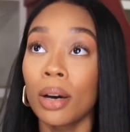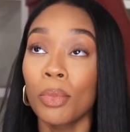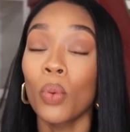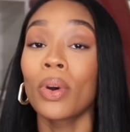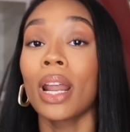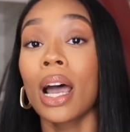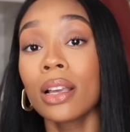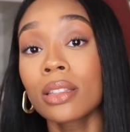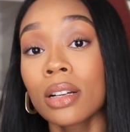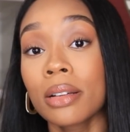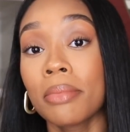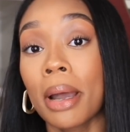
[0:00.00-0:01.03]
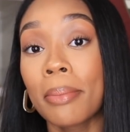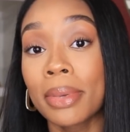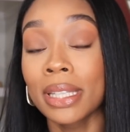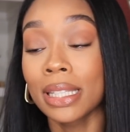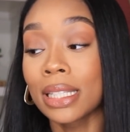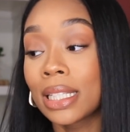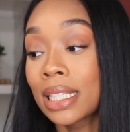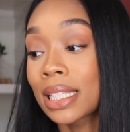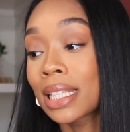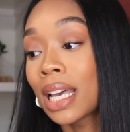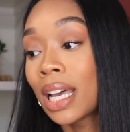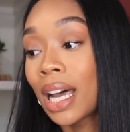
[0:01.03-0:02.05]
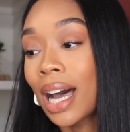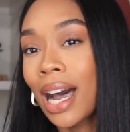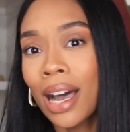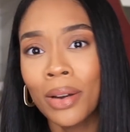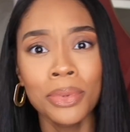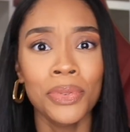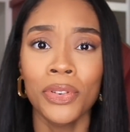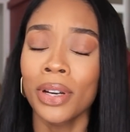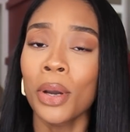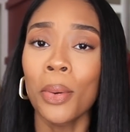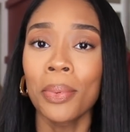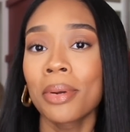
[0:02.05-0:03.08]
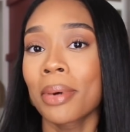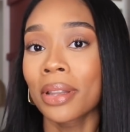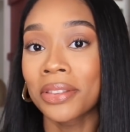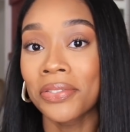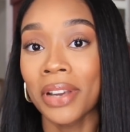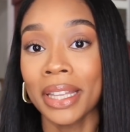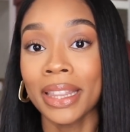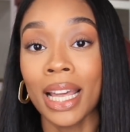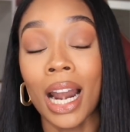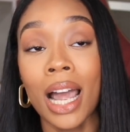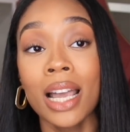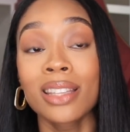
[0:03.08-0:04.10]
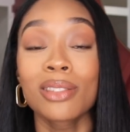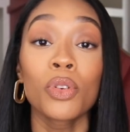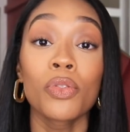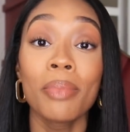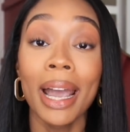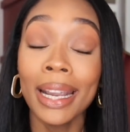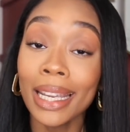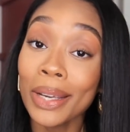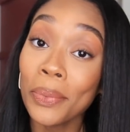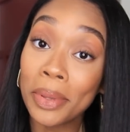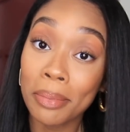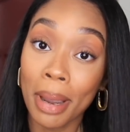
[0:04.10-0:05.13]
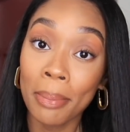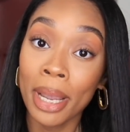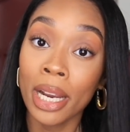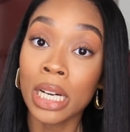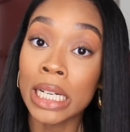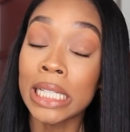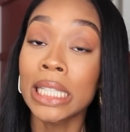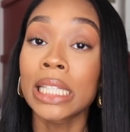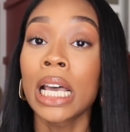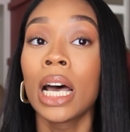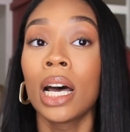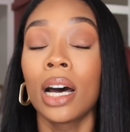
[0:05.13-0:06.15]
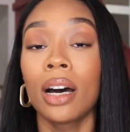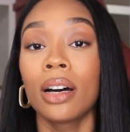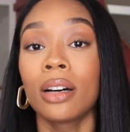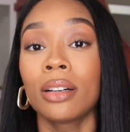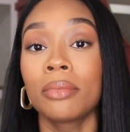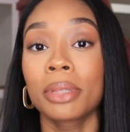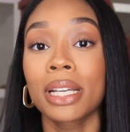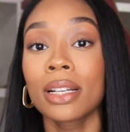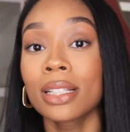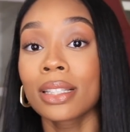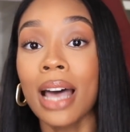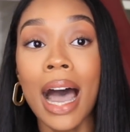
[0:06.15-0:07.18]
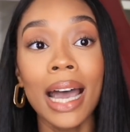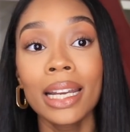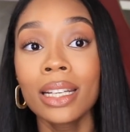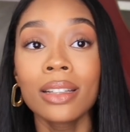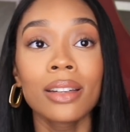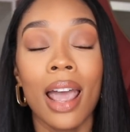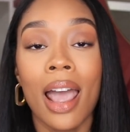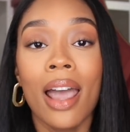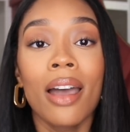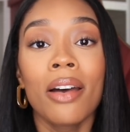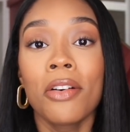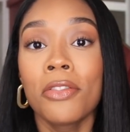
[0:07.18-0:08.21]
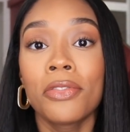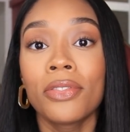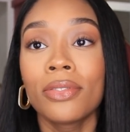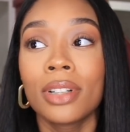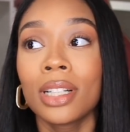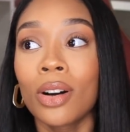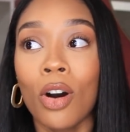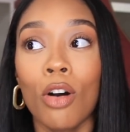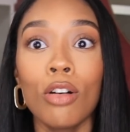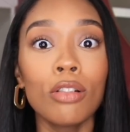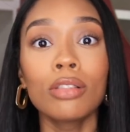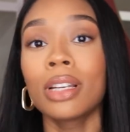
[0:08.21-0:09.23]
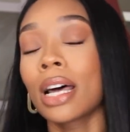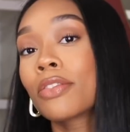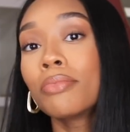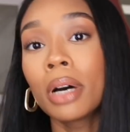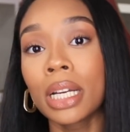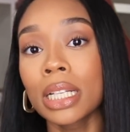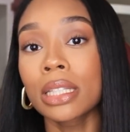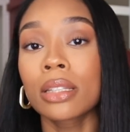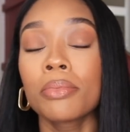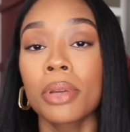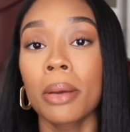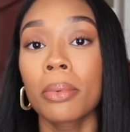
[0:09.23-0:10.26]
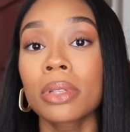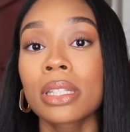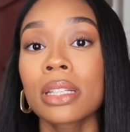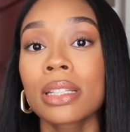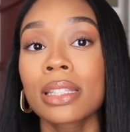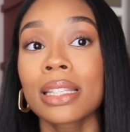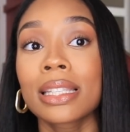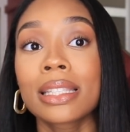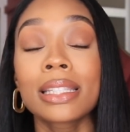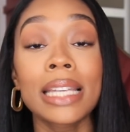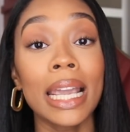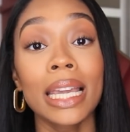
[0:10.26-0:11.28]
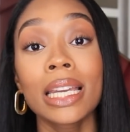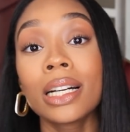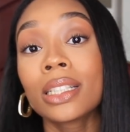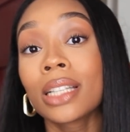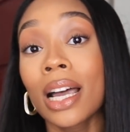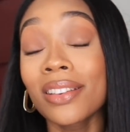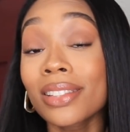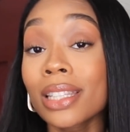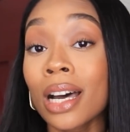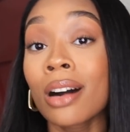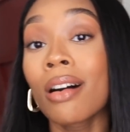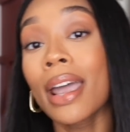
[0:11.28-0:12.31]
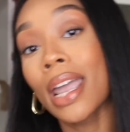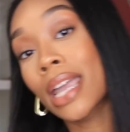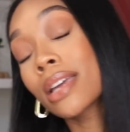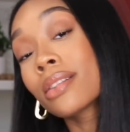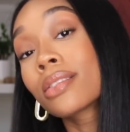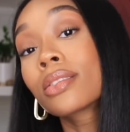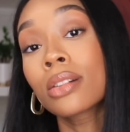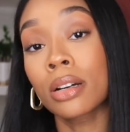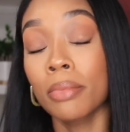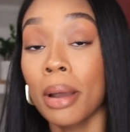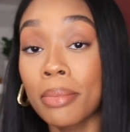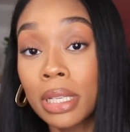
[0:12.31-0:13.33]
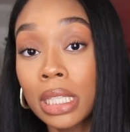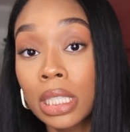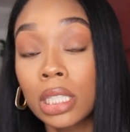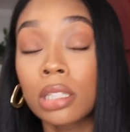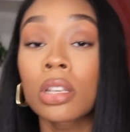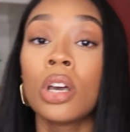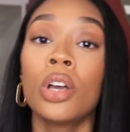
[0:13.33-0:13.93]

when I started my business, I was very open about the fact that I had to move back in with my parents because I didn't have a whole lot of money to be able to sustain a lifestyle and start my business.